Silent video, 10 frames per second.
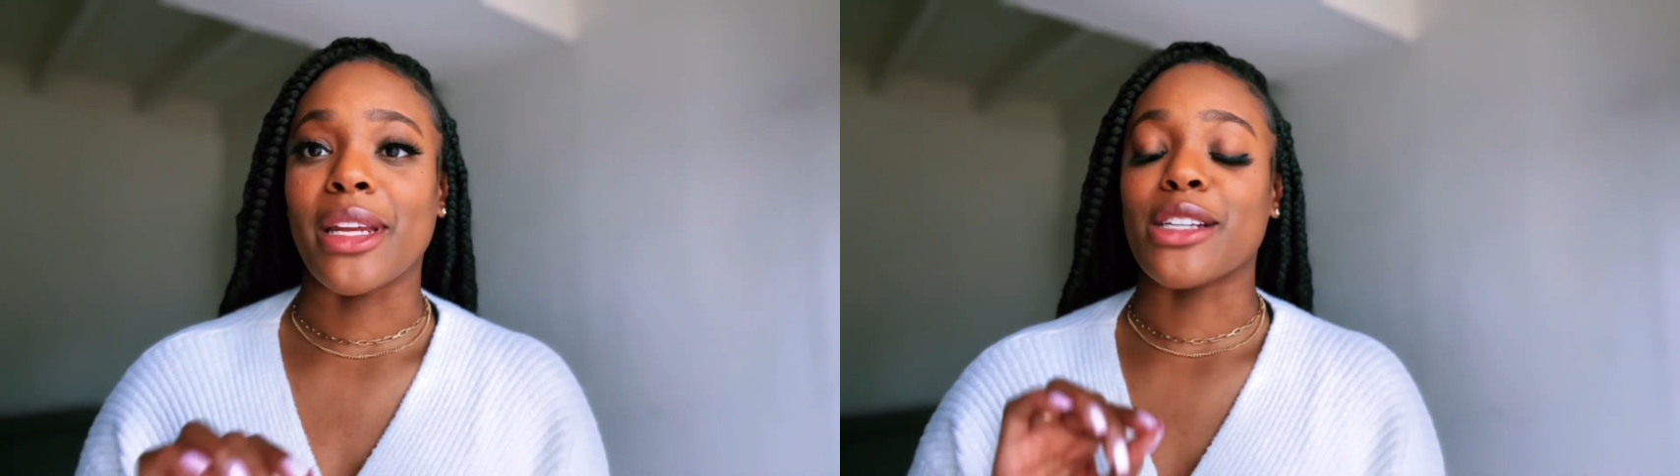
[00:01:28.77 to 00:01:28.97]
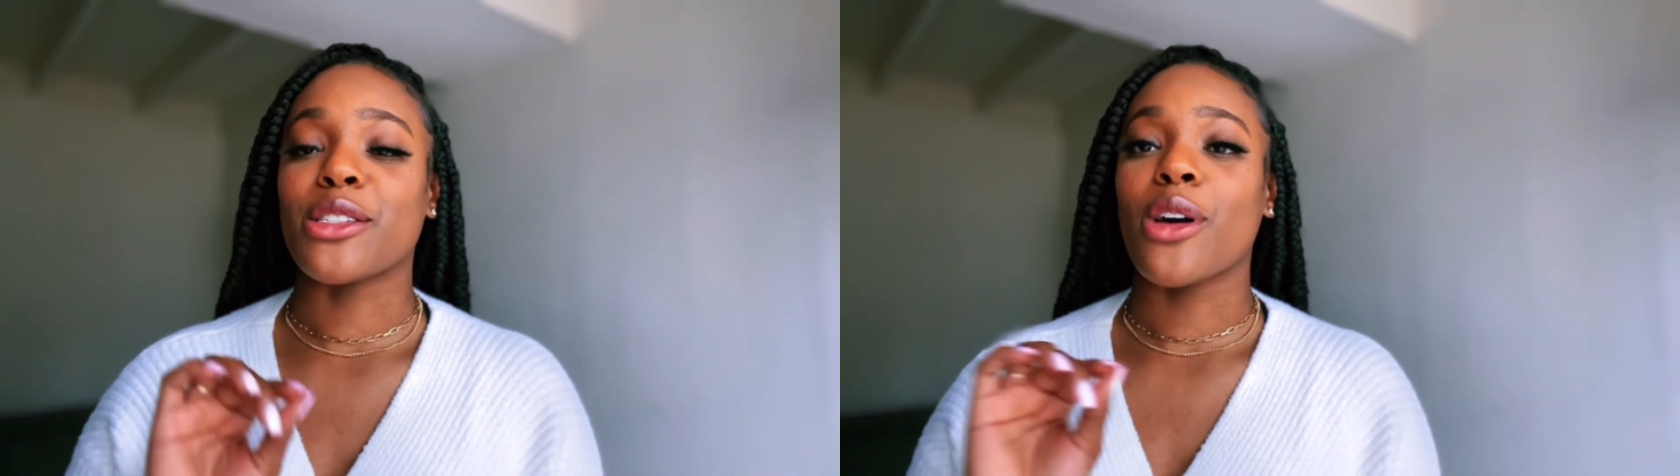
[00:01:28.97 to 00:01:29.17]
and
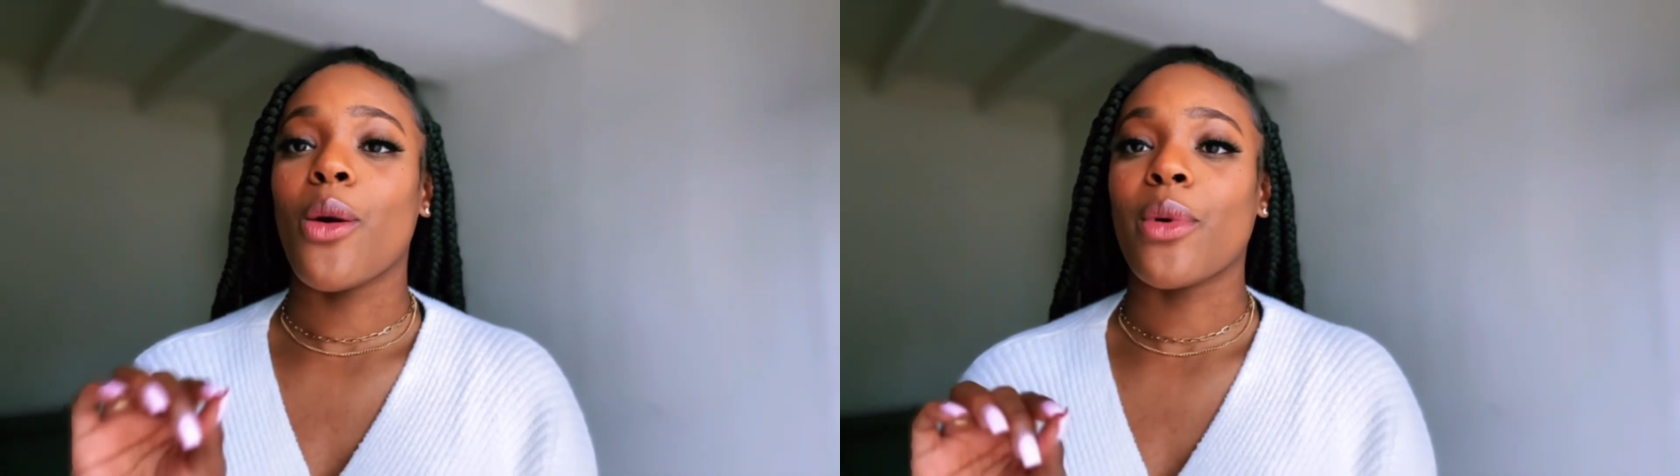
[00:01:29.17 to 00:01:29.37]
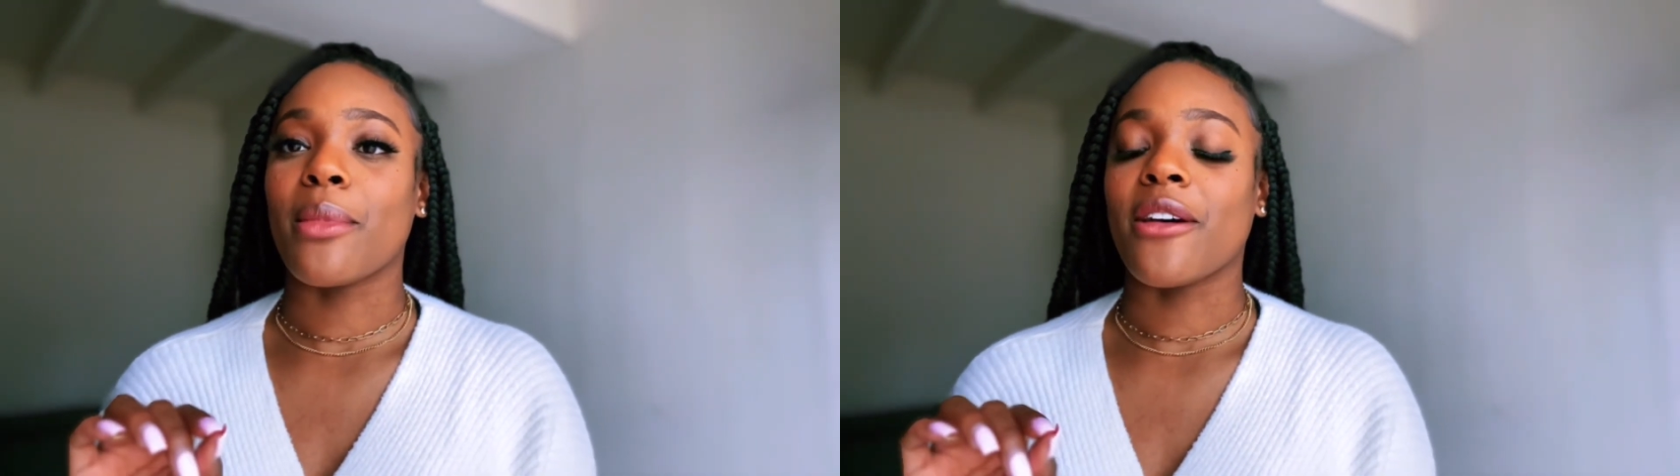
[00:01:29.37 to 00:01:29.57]
I saw
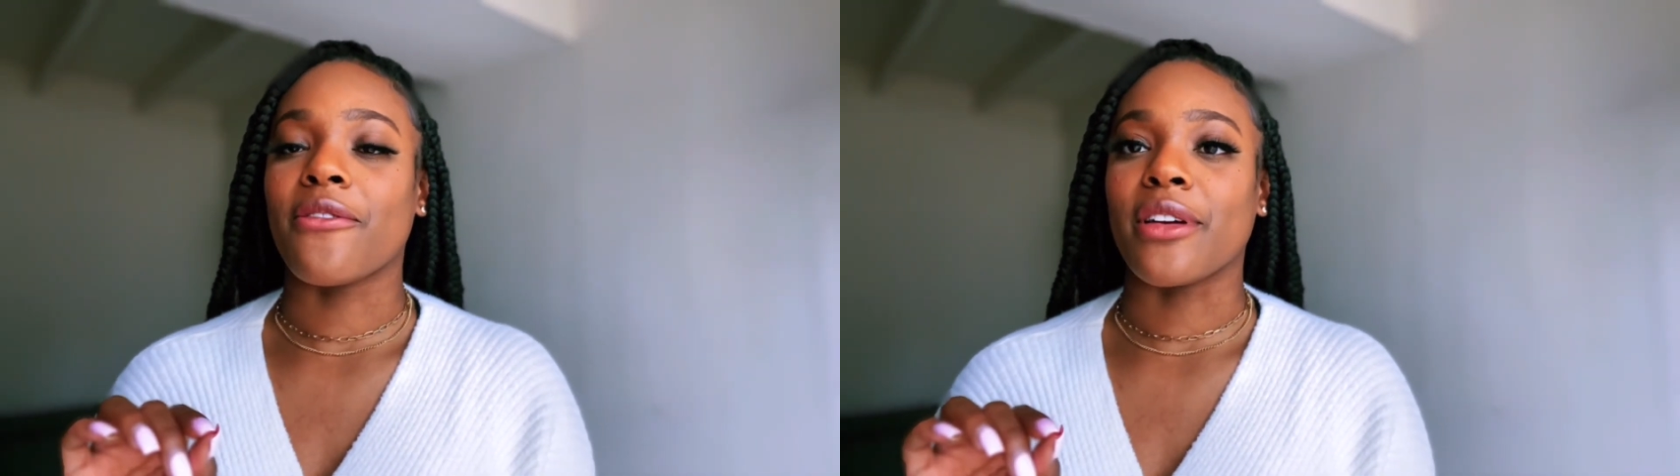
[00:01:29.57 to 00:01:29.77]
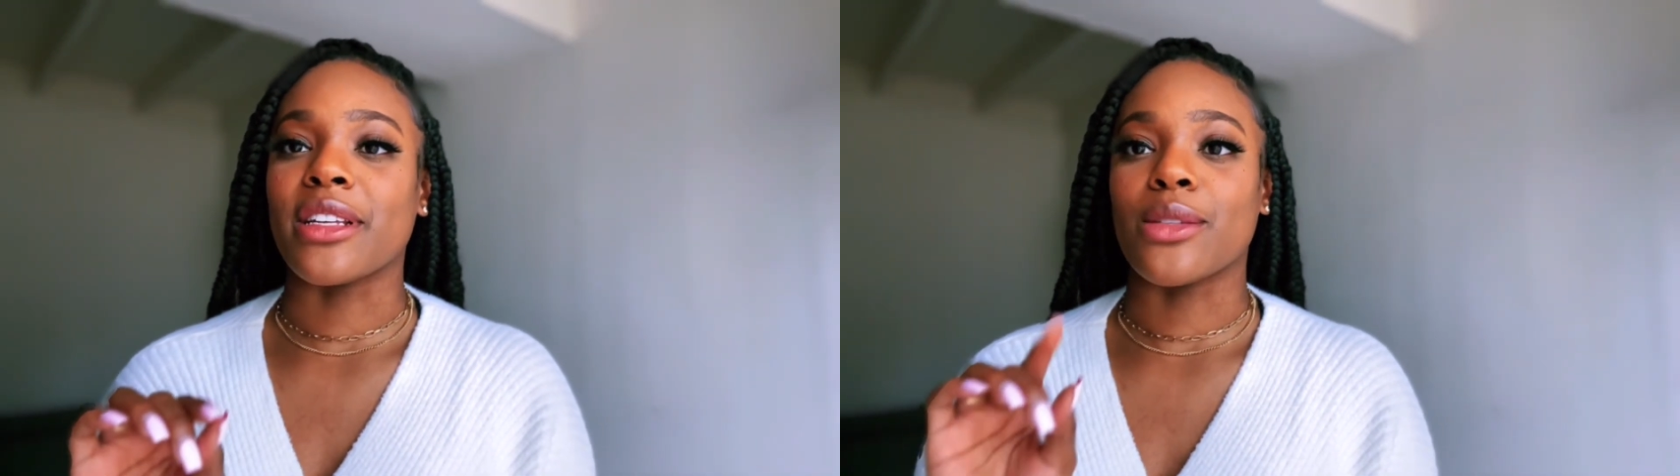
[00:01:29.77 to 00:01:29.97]
one of my
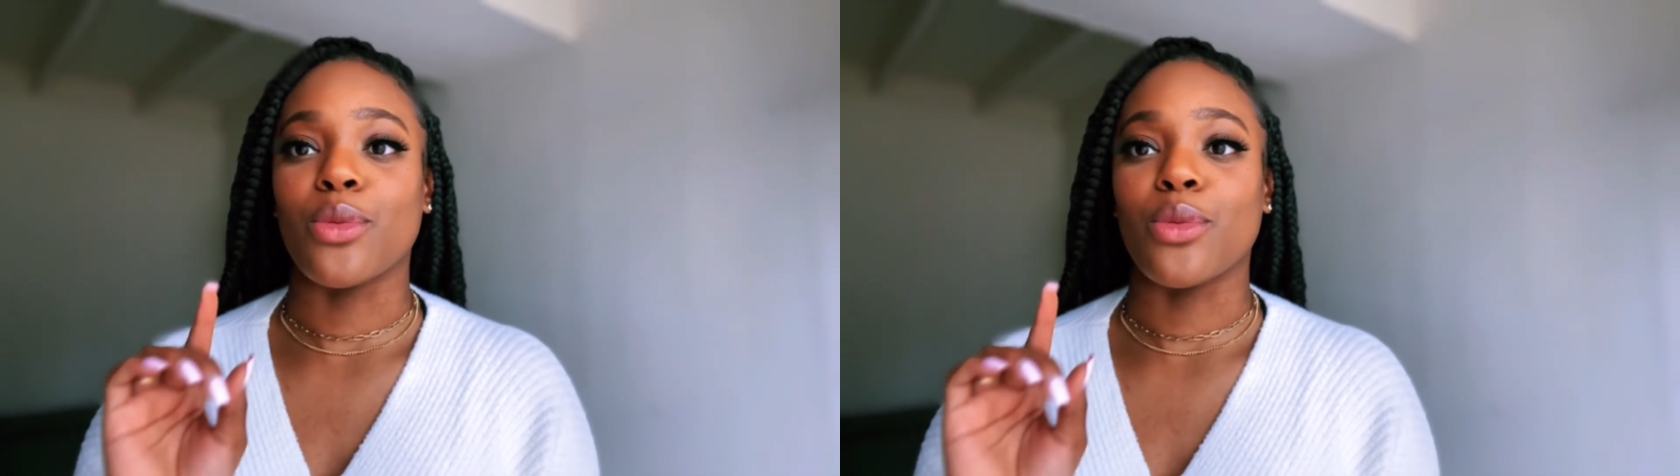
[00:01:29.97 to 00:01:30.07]
friends,